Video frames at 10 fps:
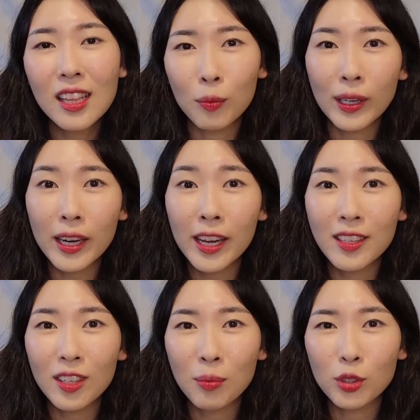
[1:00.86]
What I
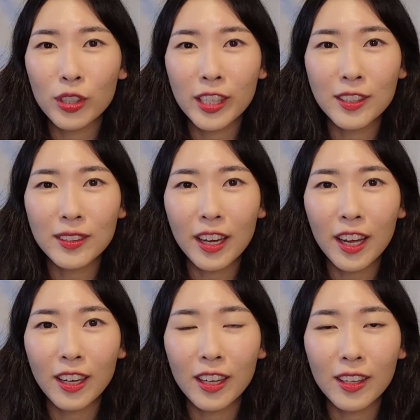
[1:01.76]
ended up doing
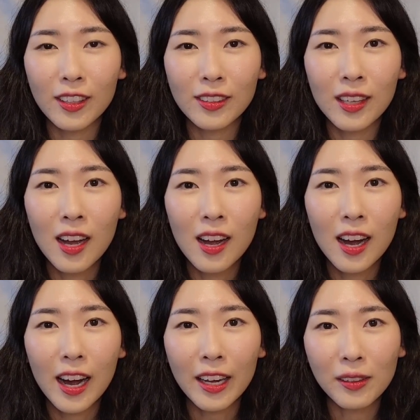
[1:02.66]
instead is
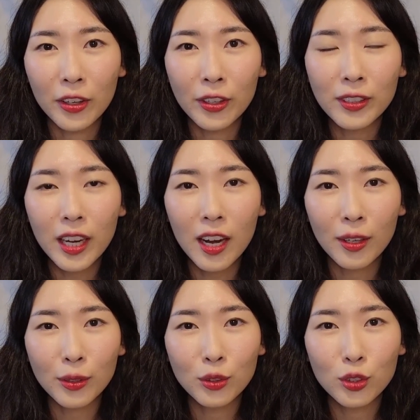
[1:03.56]
I learned
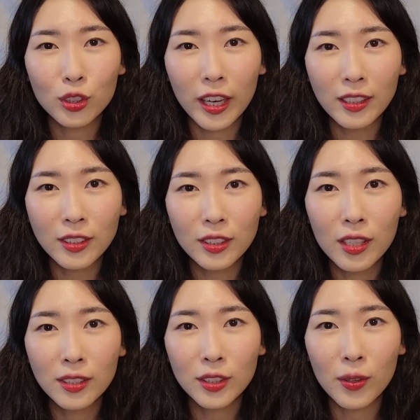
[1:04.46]
how to dress
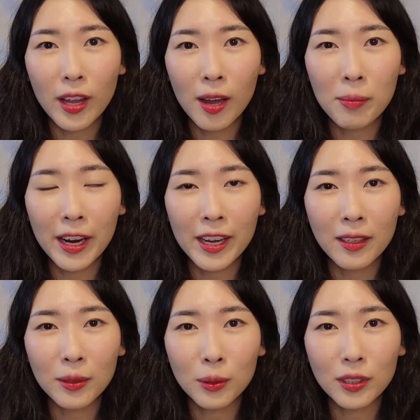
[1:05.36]
so that my
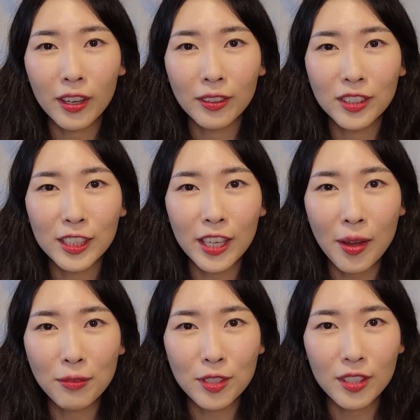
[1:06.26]
ankles are
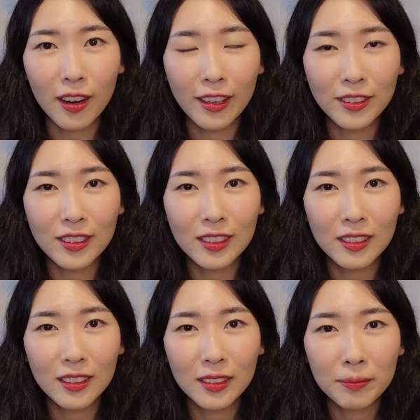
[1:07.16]
de-emphasized.
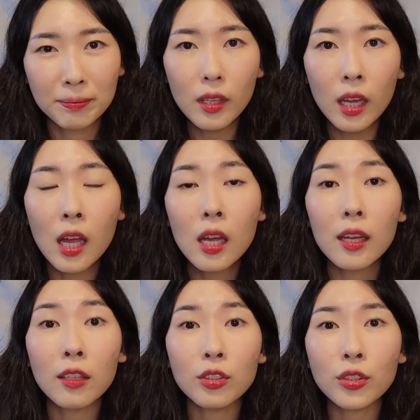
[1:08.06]

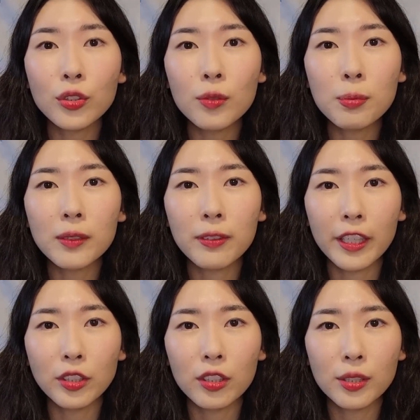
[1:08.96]
And just to
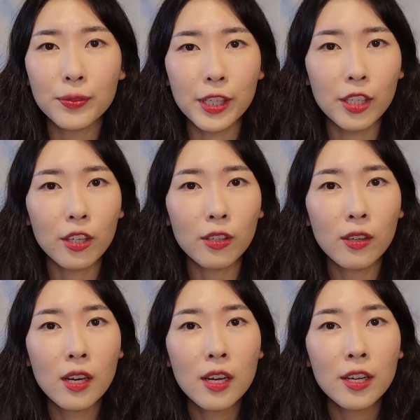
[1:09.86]
preface this video,
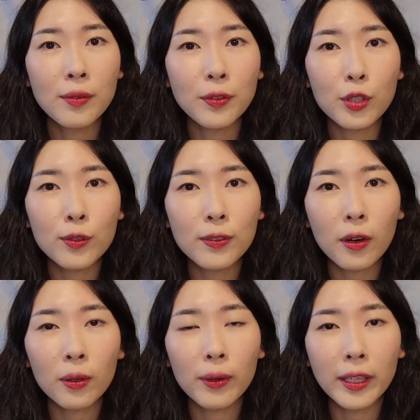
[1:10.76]
if you've
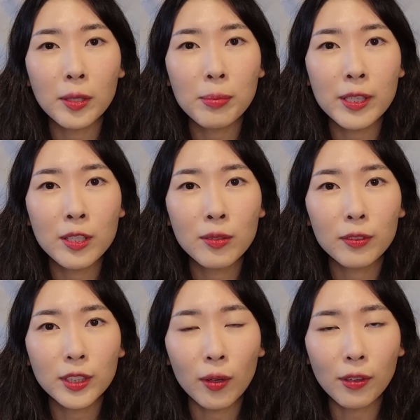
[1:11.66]
already been
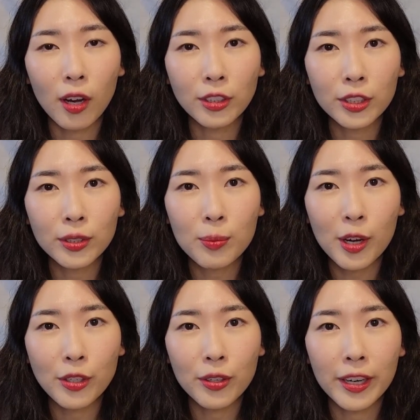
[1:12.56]
self-conscious
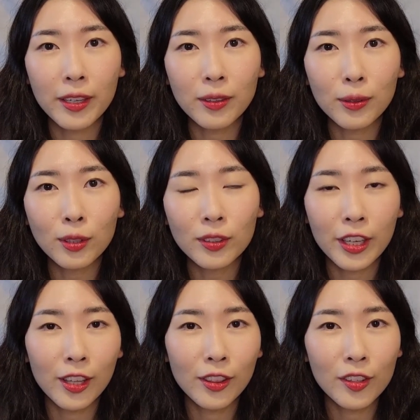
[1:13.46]
about your ankles,
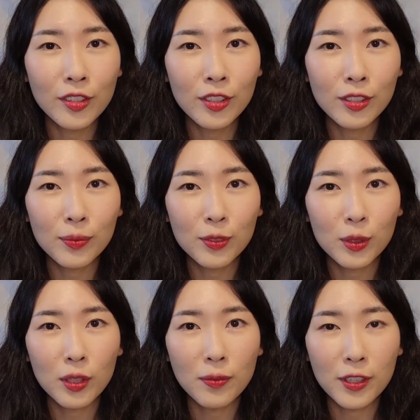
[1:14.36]
then this is
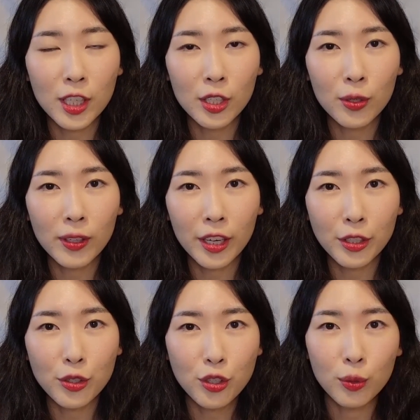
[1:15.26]
the video
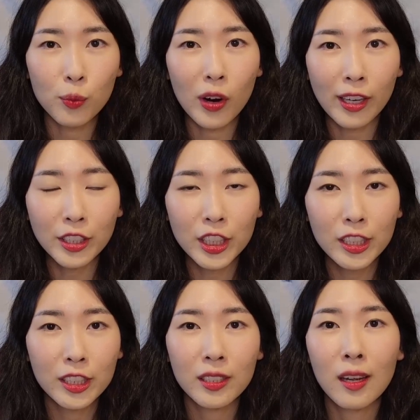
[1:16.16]
that you should watch.
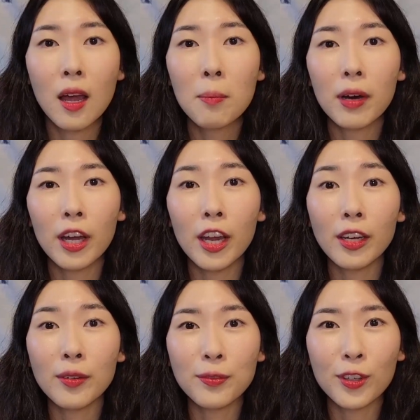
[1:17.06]

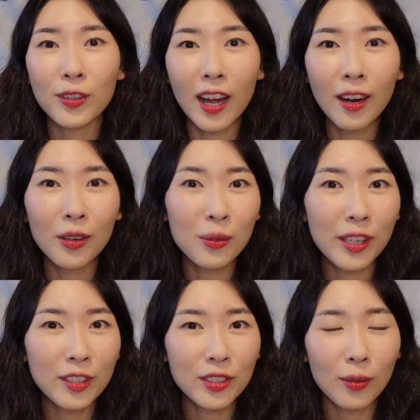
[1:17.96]
But if you're not
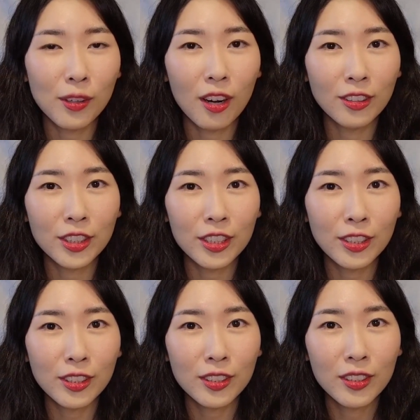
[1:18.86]
already
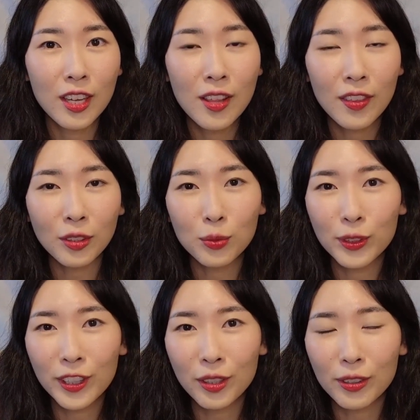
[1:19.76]
self-conscious, that's
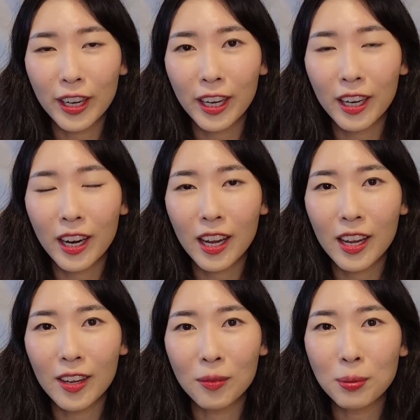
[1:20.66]
really great,
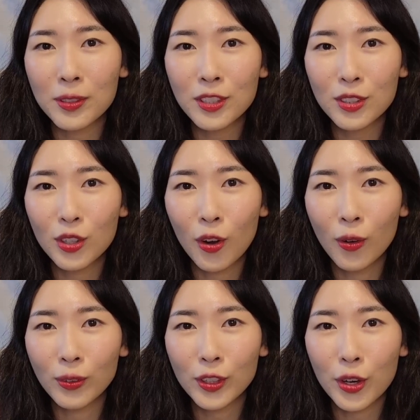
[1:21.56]
and please
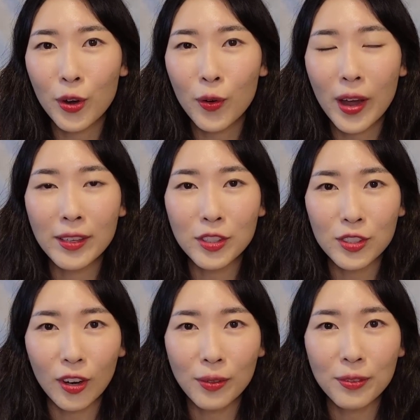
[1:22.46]
don't go and
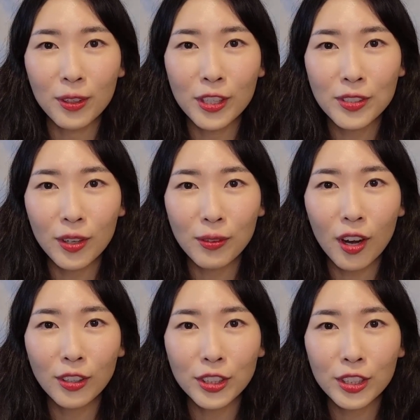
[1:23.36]
start feeling
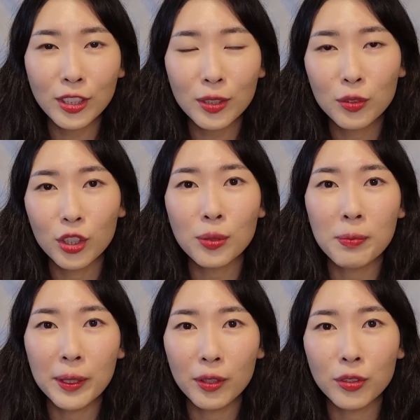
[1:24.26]
self-conscious just
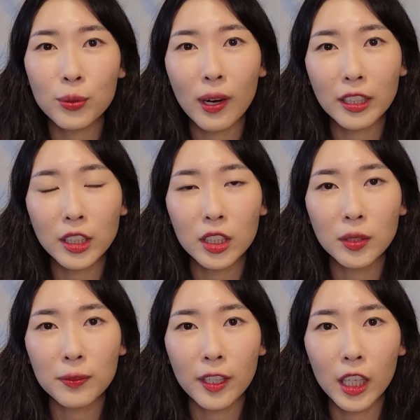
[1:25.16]
because you watched
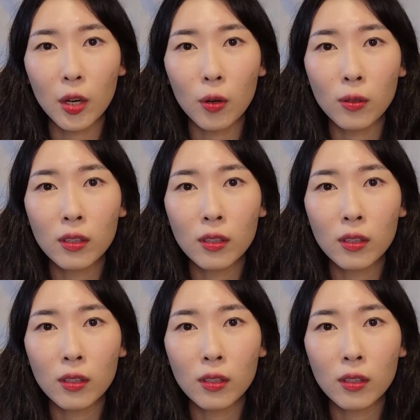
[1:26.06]
this video.